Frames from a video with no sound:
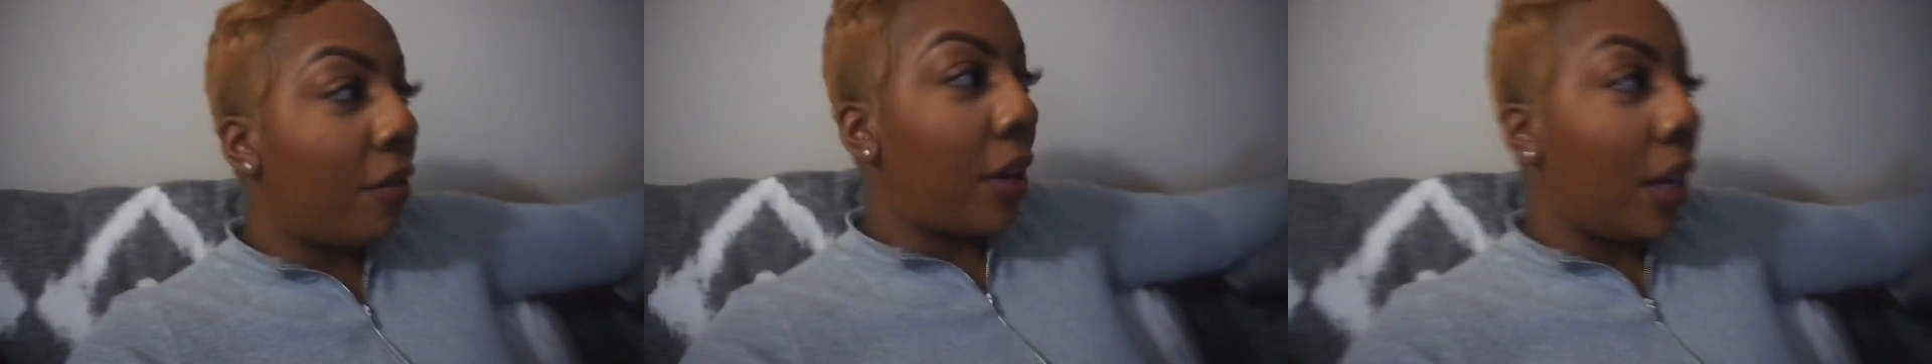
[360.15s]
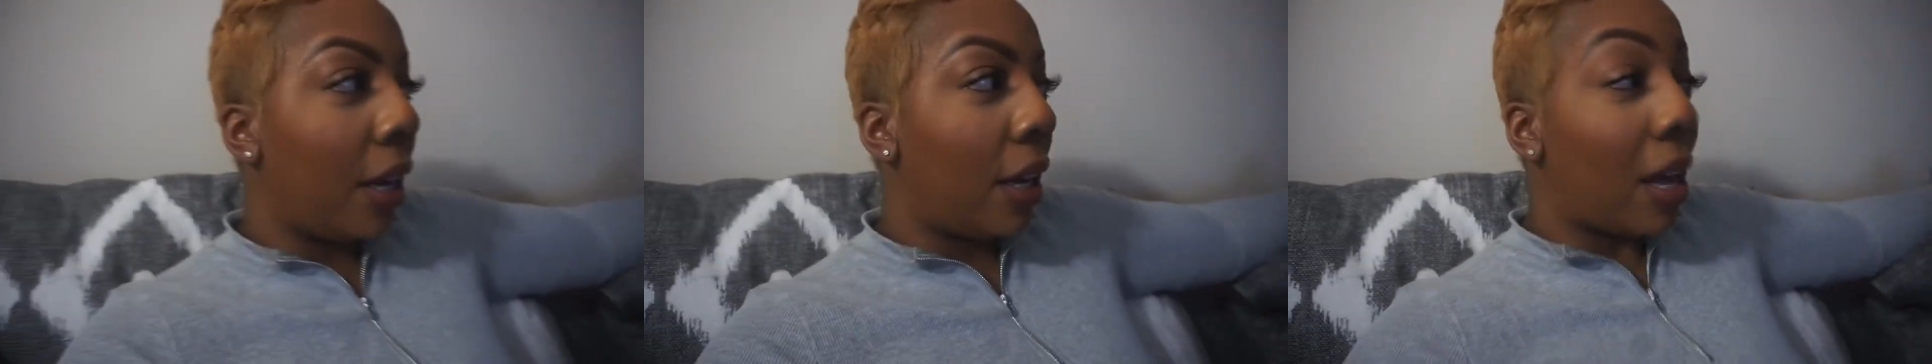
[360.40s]

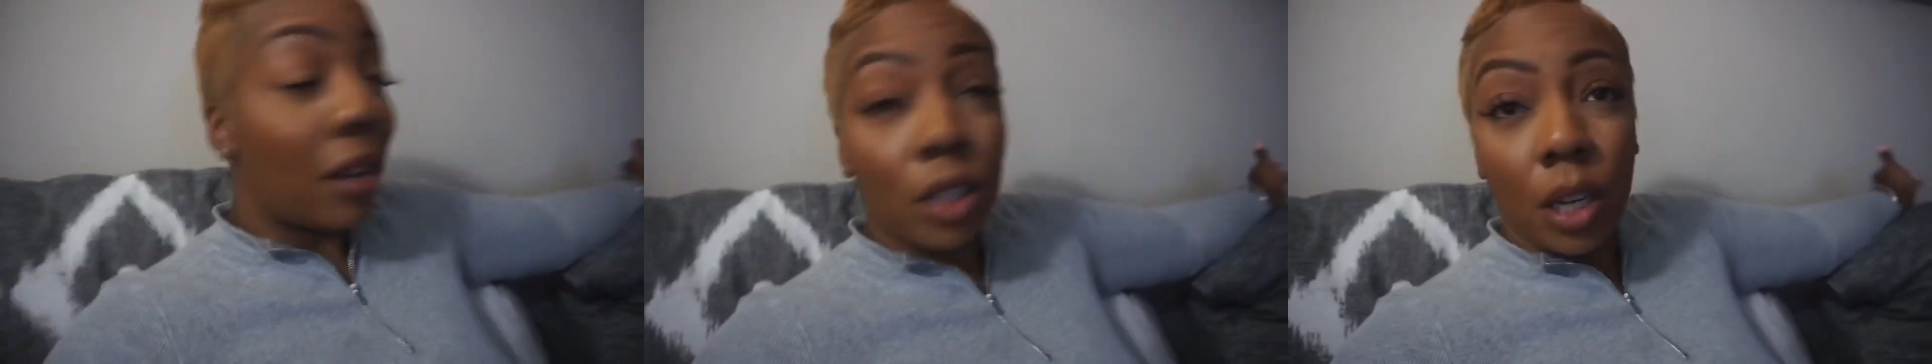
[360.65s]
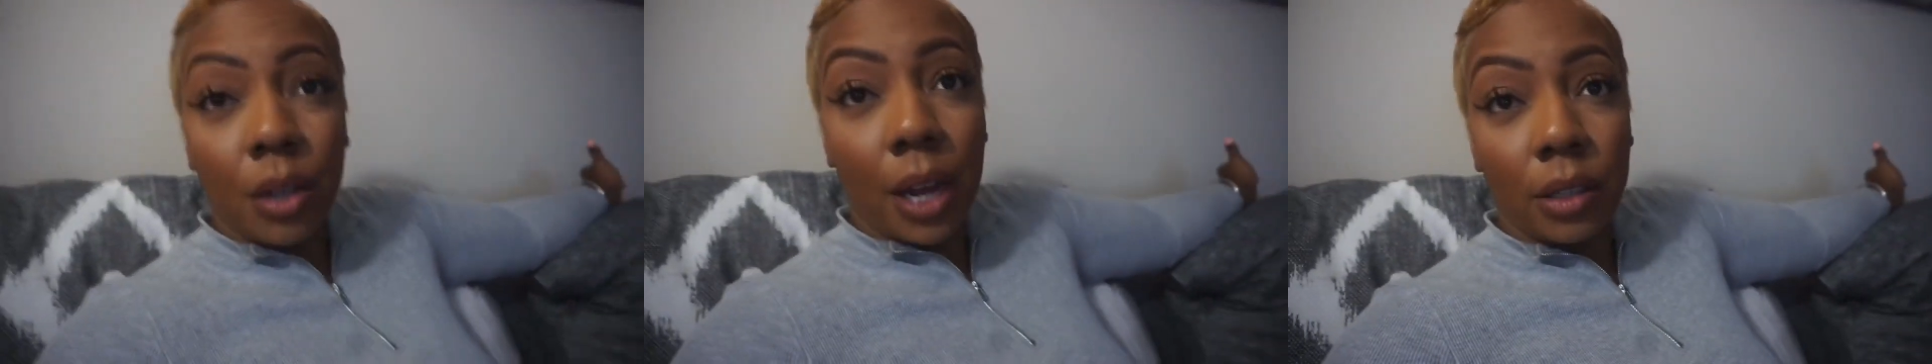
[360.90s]
and I'll show
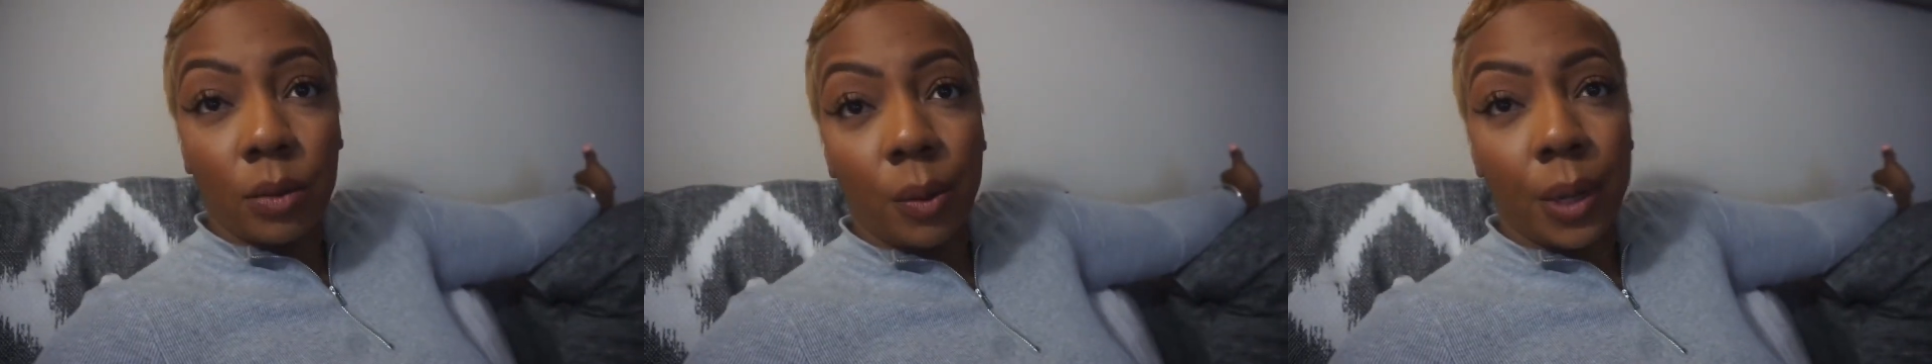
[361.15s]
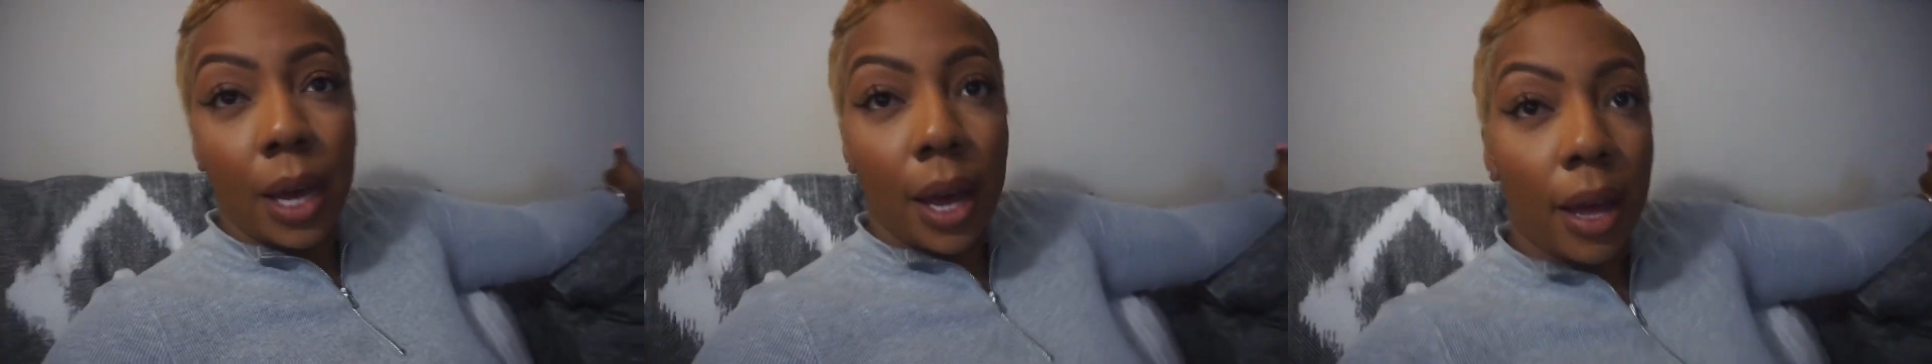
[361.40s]
you guys what we
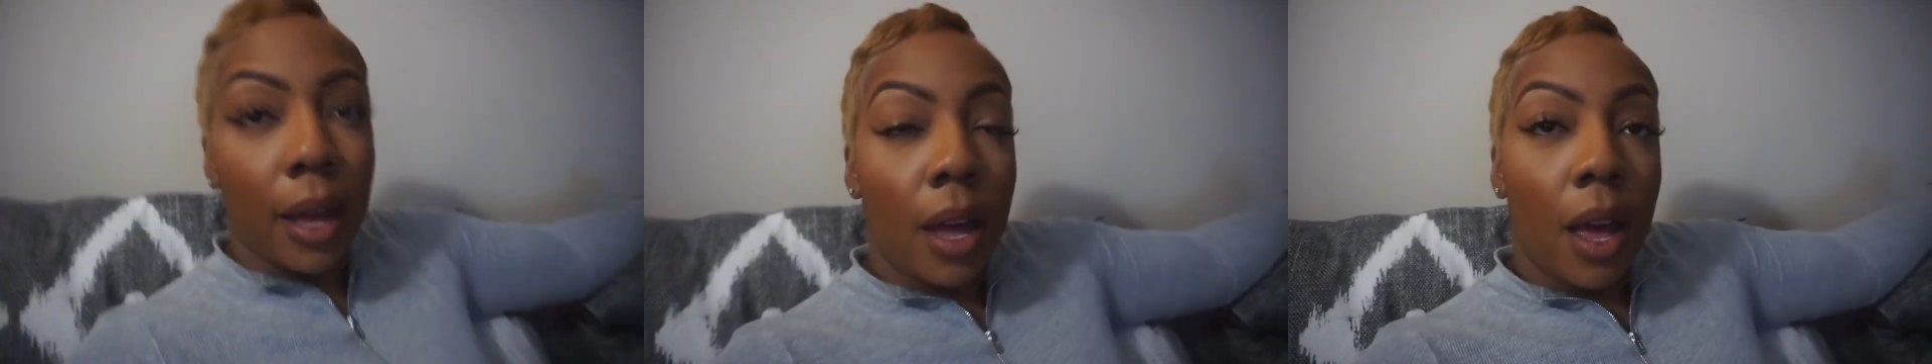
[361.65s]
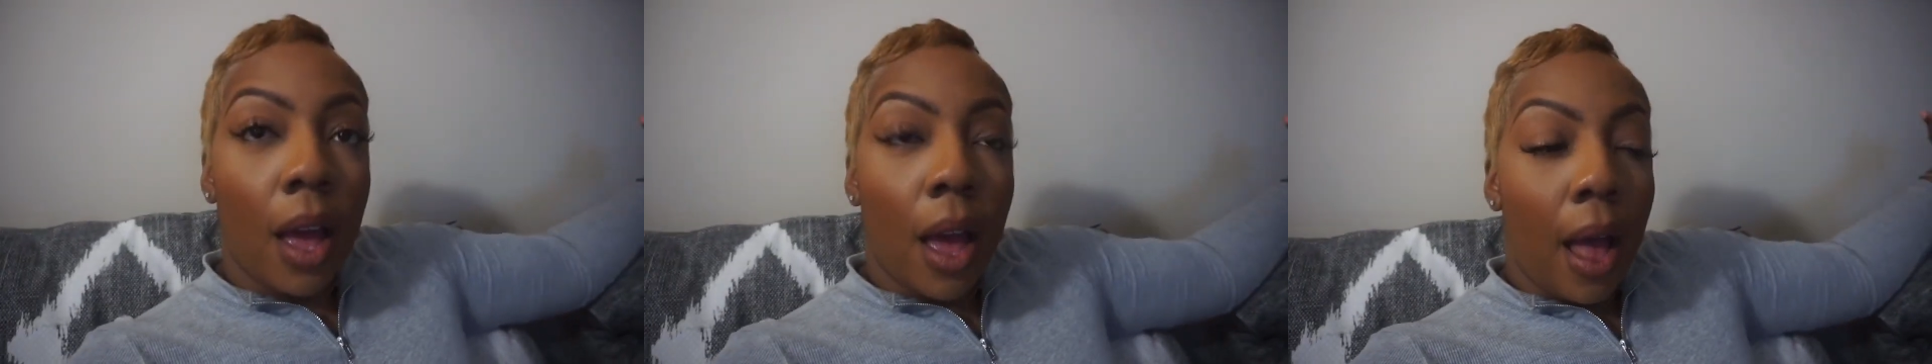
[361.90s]
got
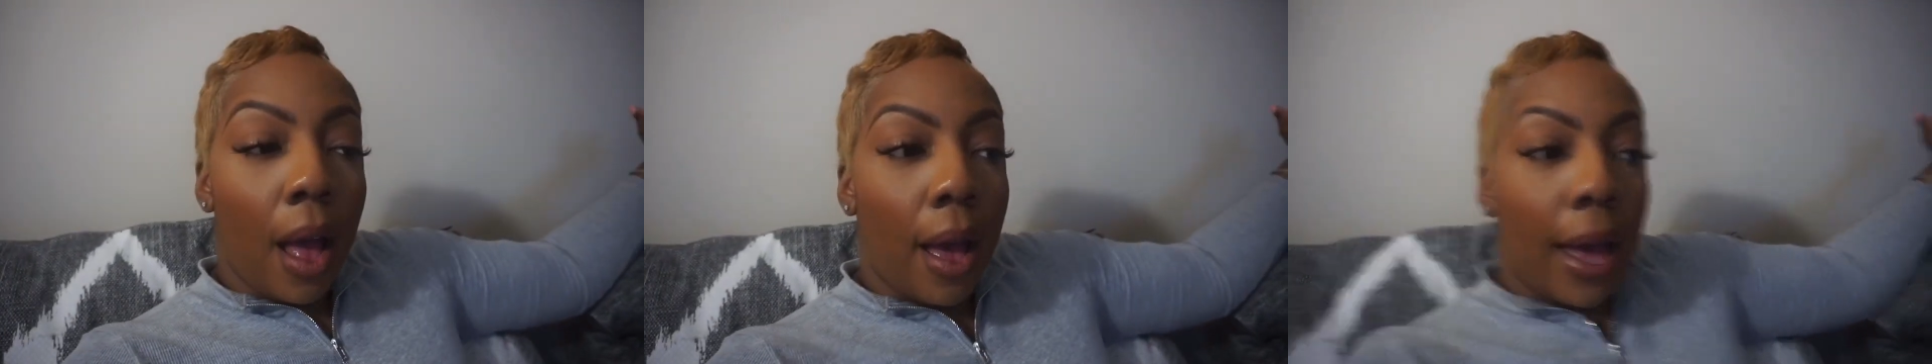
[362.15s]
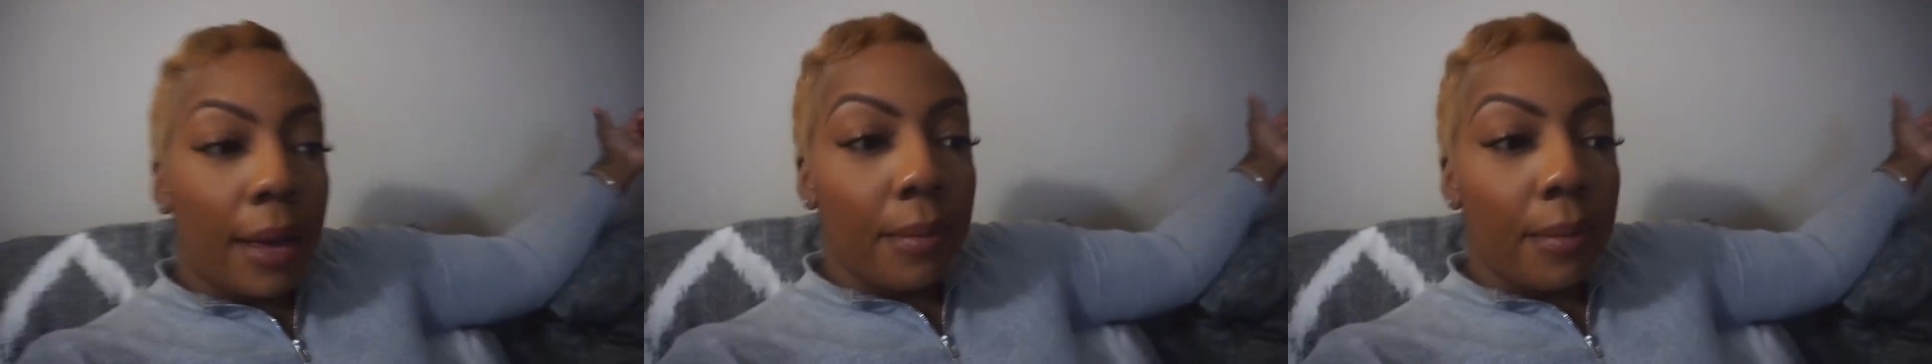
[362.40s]
I'm